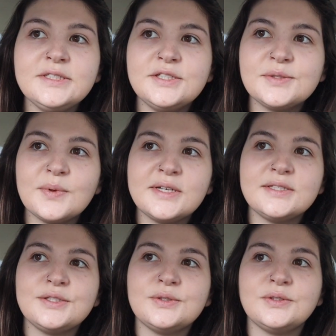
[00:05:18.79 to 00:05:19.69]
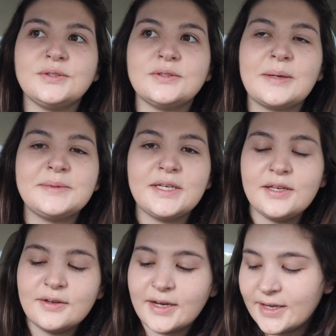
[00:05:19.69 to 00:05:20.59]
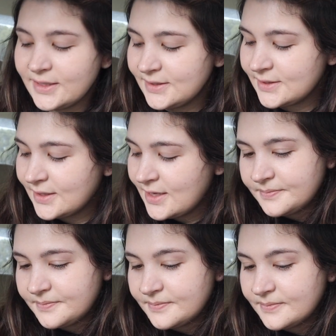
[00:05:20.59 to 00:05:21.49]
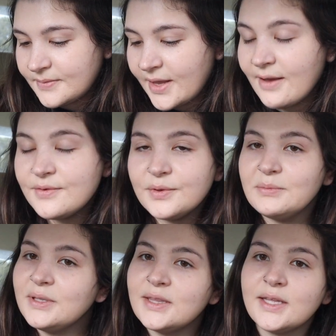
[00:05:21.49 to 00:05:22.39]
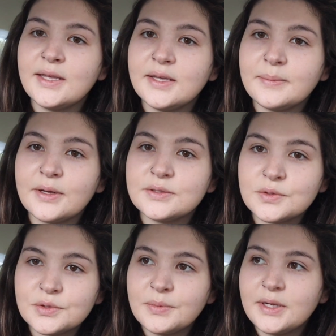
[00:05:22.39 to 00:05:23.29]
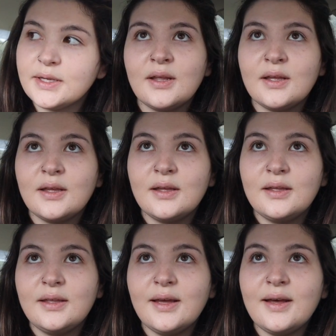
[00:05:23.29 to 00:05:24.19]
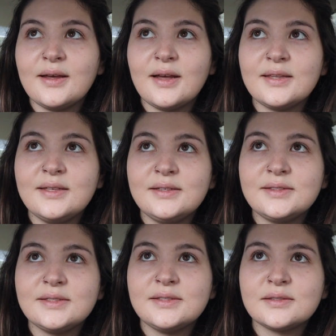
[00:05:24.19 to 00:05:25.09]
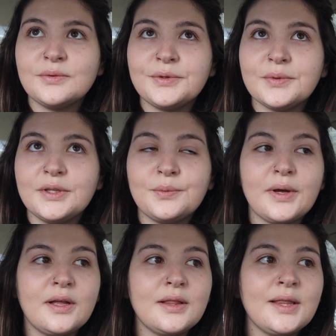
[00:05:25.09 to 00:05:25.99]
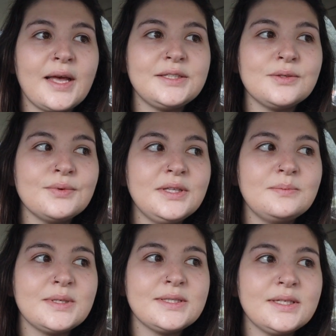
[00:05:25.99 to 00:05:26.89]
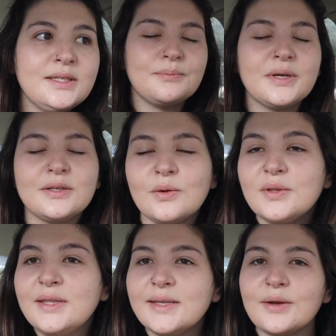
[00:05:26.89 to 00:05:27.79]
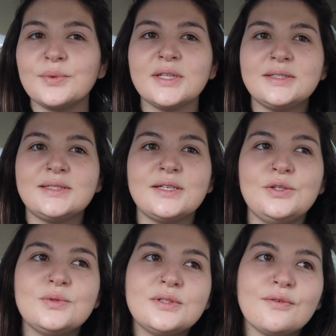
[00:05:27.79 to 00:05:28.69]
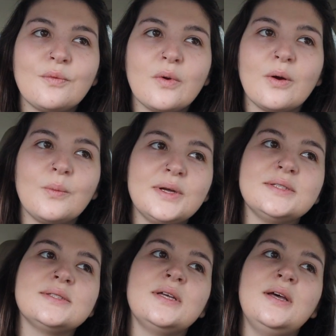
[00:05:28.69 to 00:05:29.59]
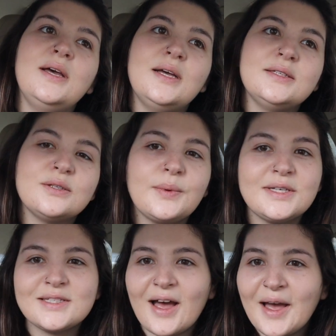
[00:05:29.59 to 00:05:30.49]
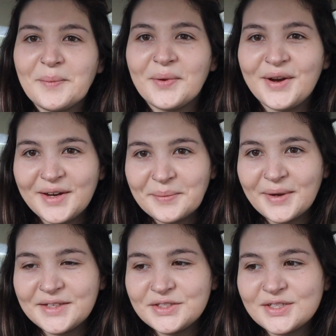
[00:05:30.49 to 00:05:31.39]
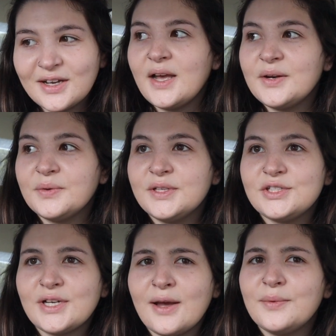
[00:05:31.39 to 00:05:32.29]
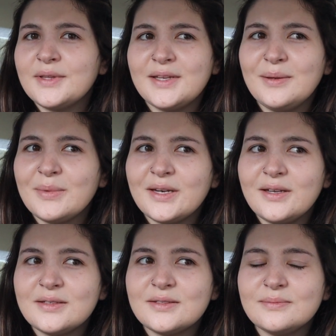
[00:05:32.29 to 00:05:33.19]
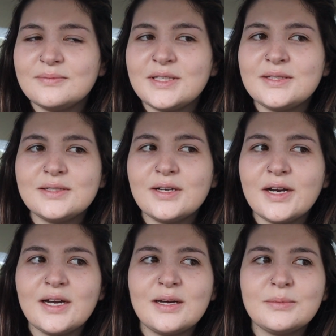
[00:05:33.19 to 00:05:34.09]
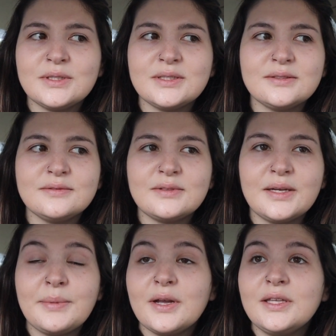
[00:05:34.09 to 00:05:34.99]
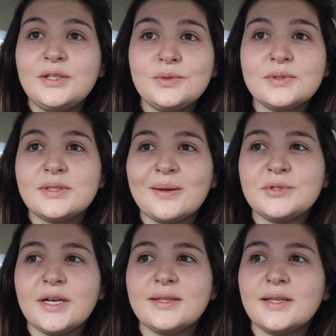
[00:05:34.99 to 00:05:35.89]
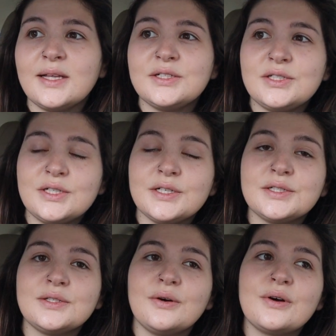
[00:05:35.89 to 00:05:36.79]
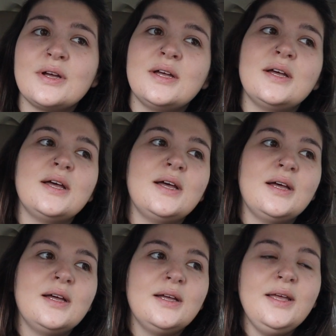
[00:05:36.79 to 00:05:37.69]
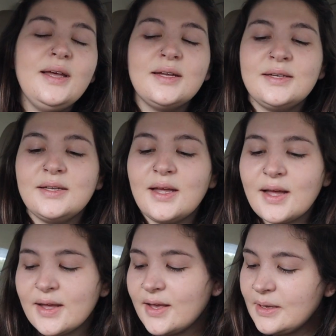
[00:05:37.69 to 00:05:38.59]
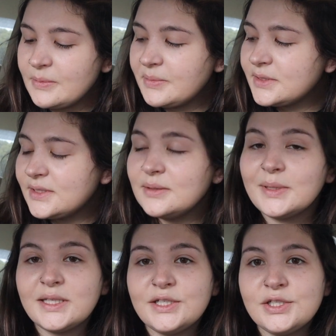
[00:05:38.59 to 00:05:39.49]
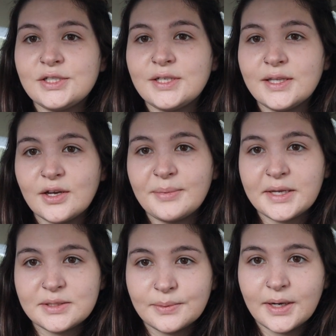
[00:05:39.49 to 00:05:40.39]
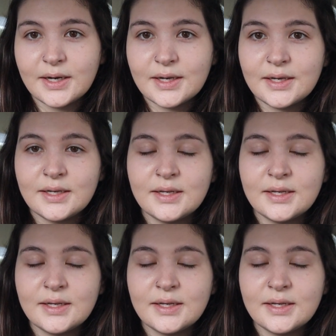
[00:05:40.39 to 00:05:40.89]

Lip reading: Just wanted to update you guys. I haven't really been thinking about social media. Yeah, I think this is going really well. I don't really miss it, but the only thing I really used it for was to waste time, pretty much. I don't really chat with anybody on Instagram, or I barely use Snapchat in the last year. So yeah, I'm about to eat my lunch and then go back to work.